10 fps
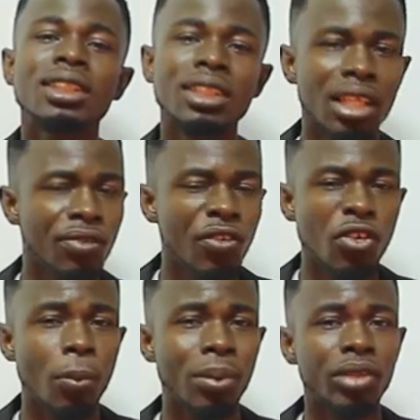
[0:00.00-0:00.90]
share
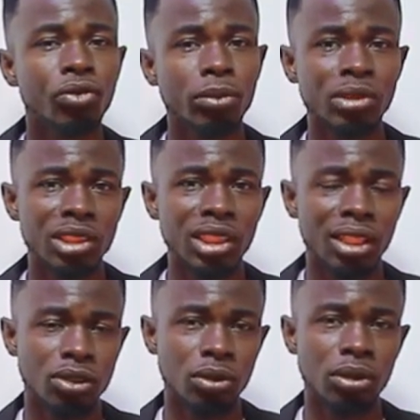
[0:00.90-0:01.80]
for platforms ni
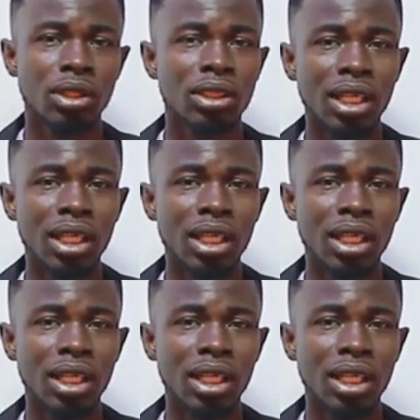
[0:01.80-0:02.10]
na so